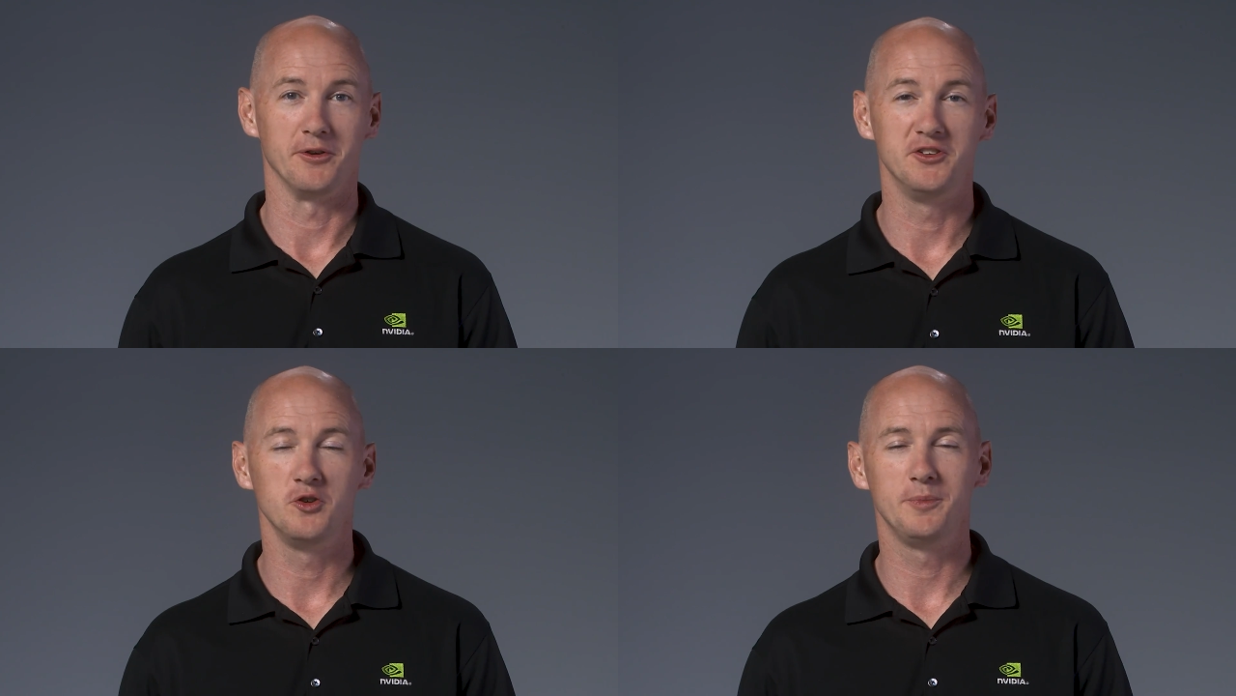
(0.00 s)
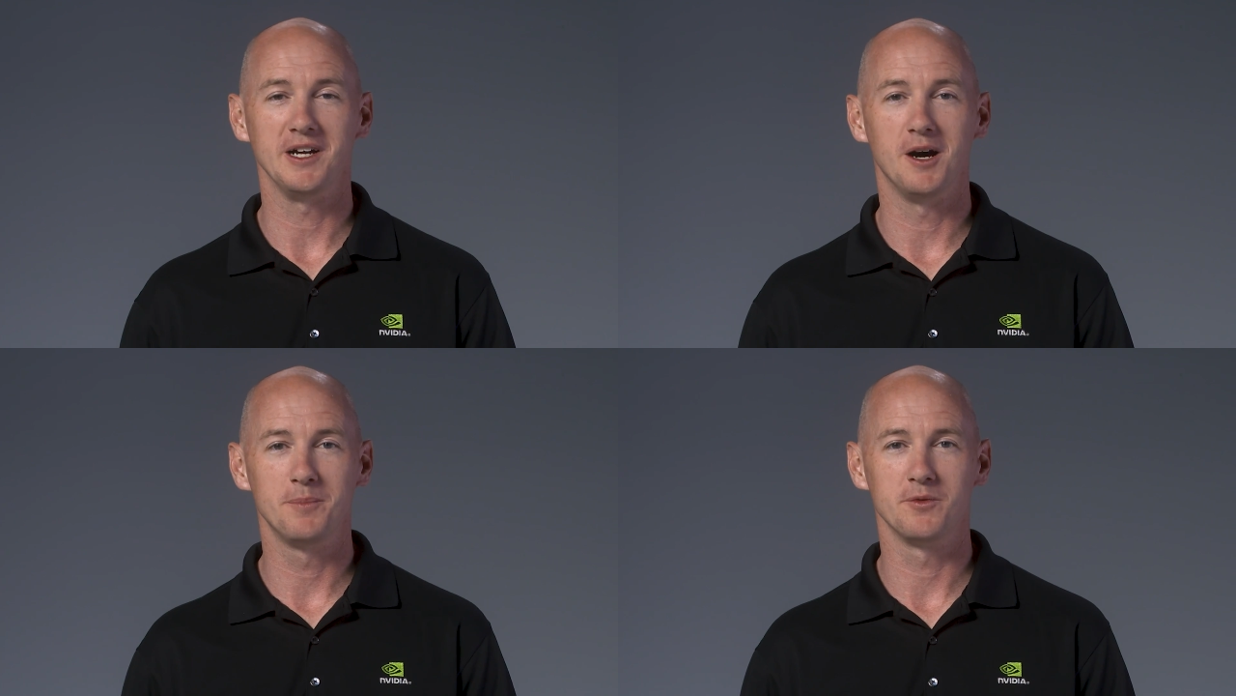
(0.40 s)
and you'll be
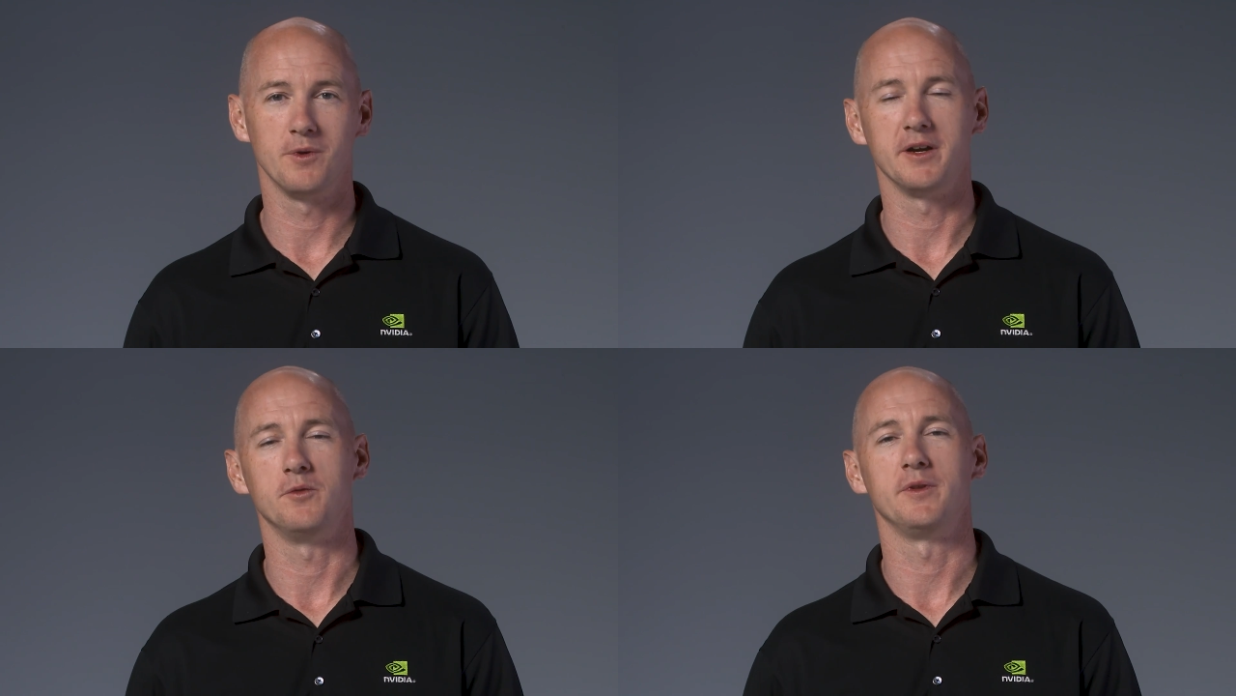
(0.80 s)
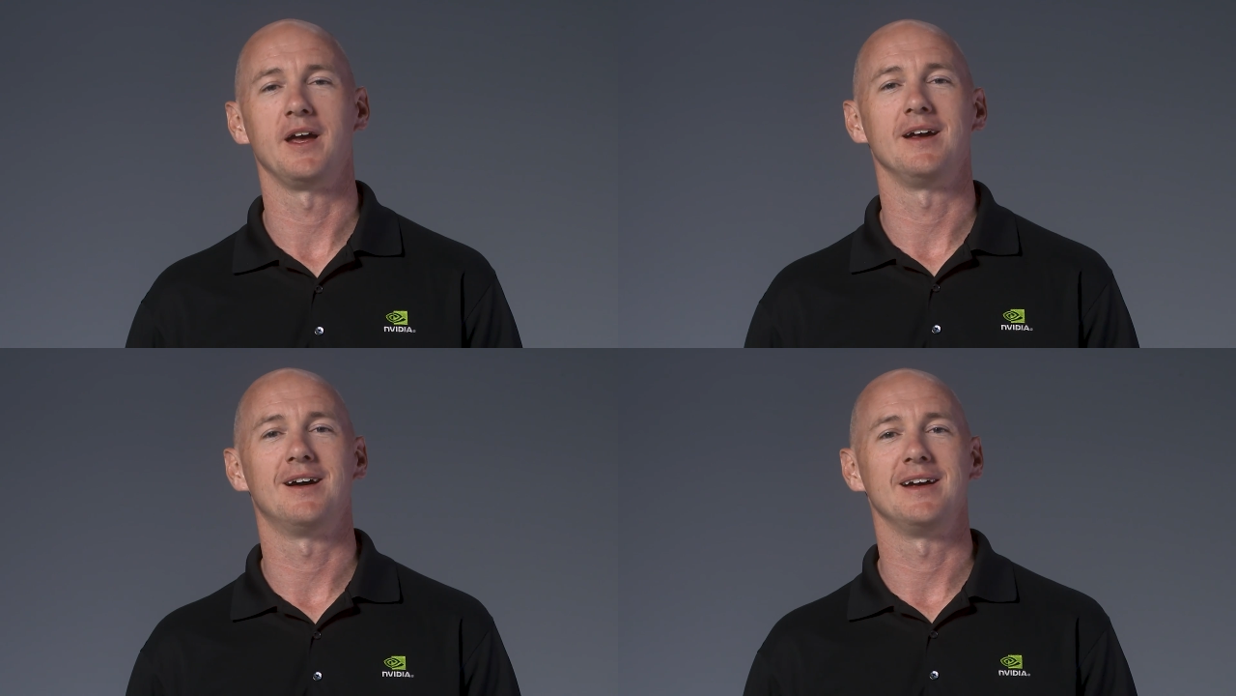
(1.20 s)
up and running with
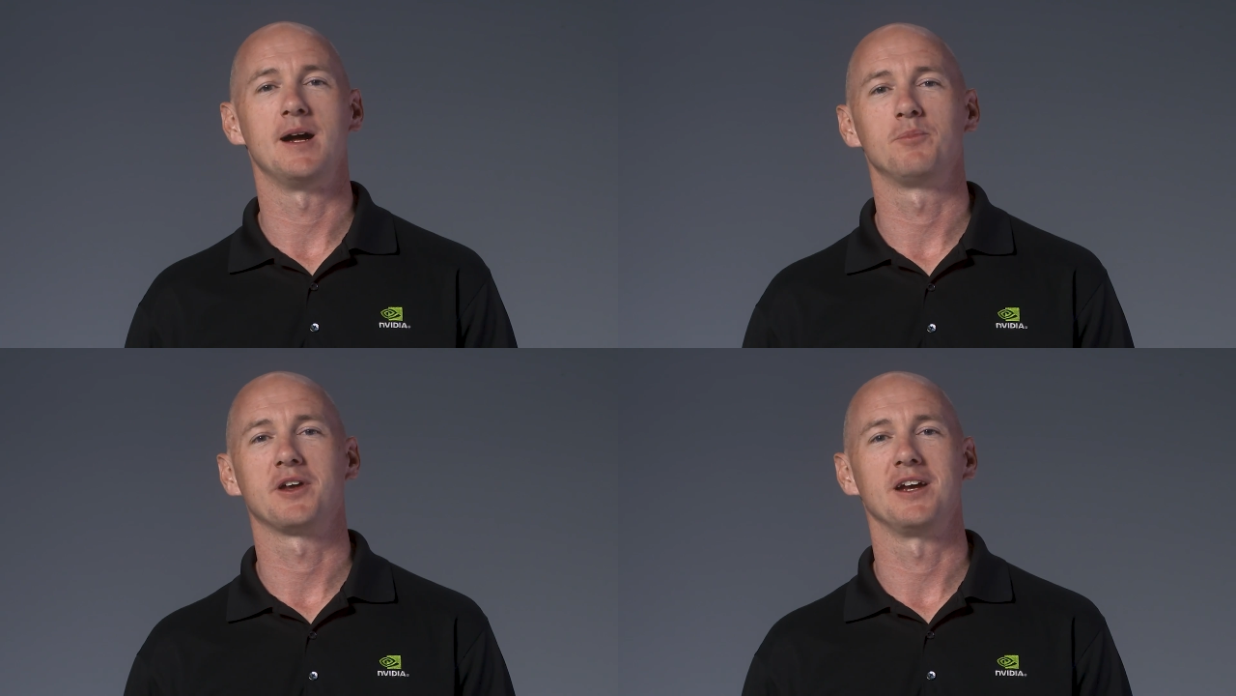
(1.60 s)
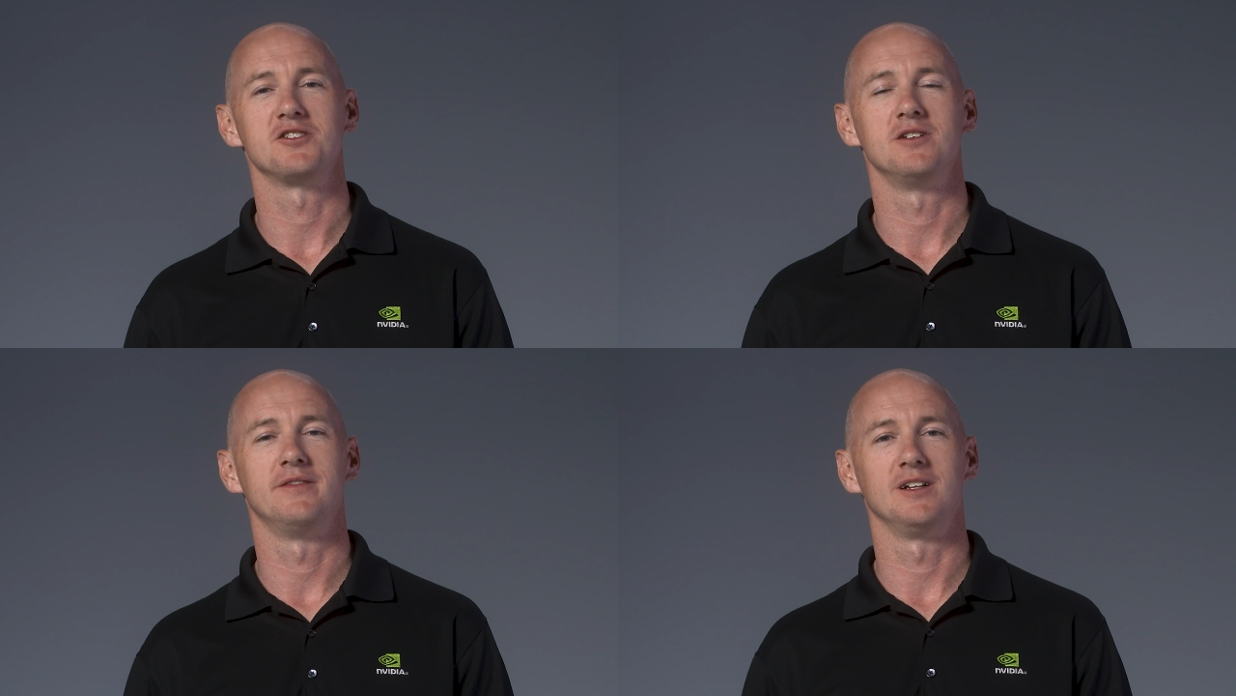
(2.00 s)
A I
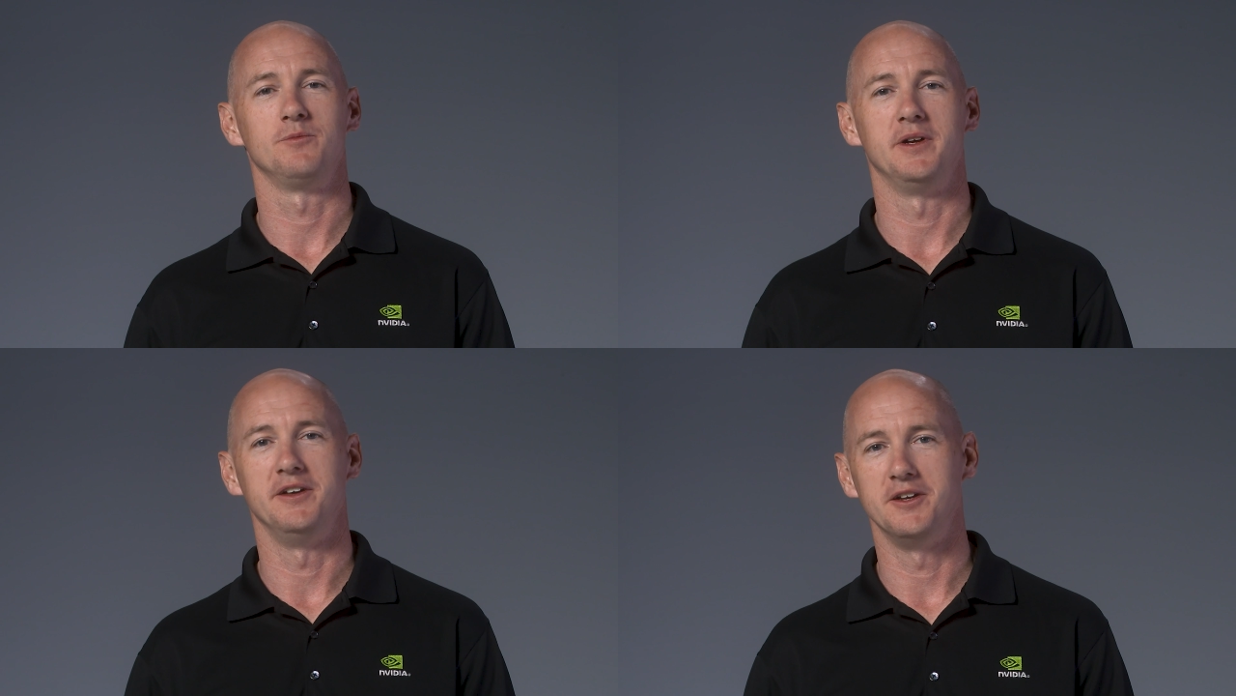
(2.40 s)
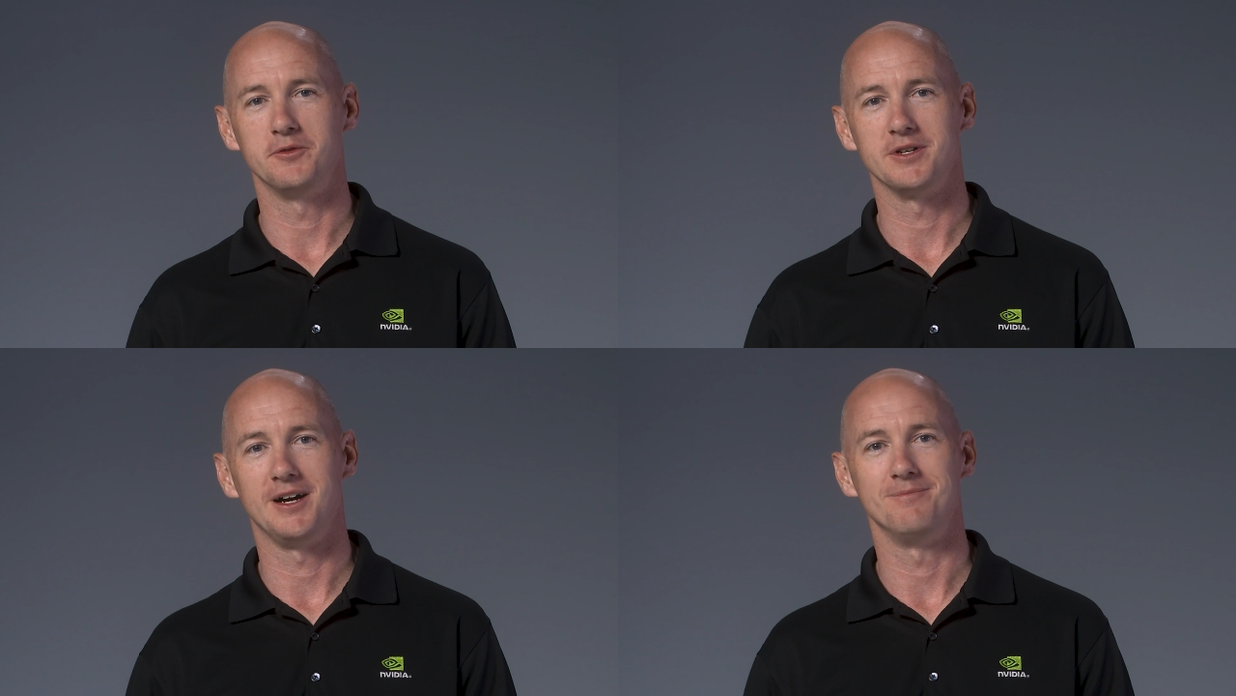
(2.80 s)
application development in no
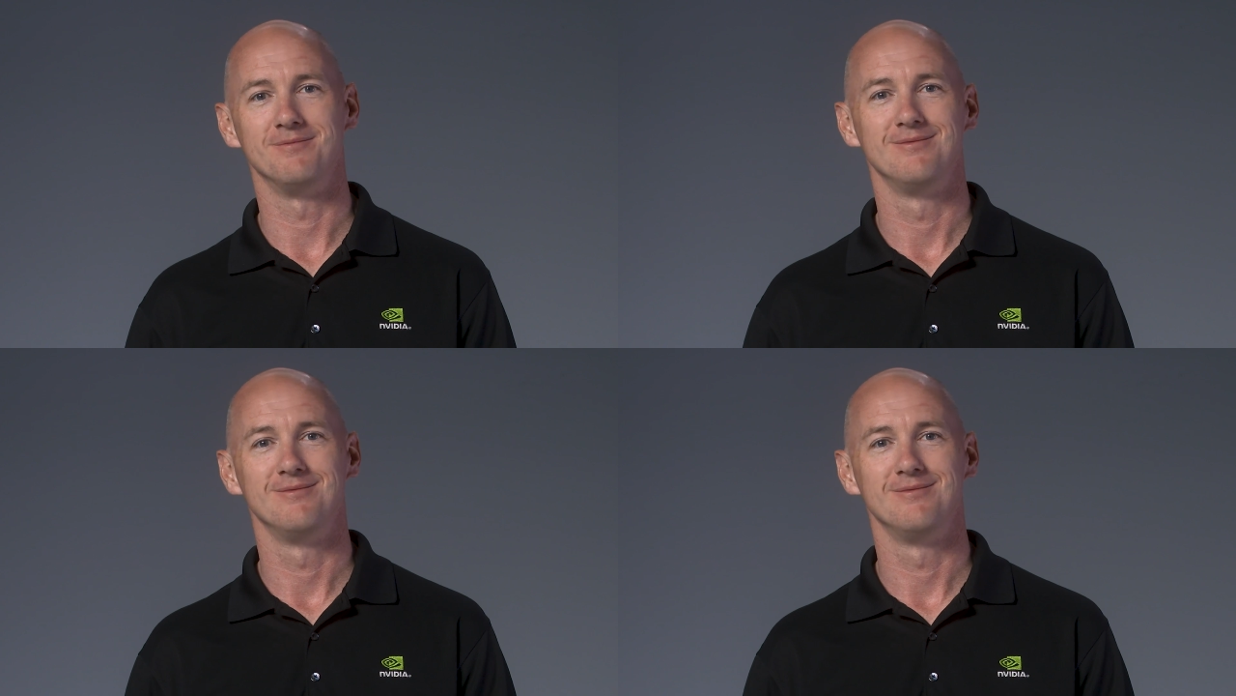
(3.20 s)
time.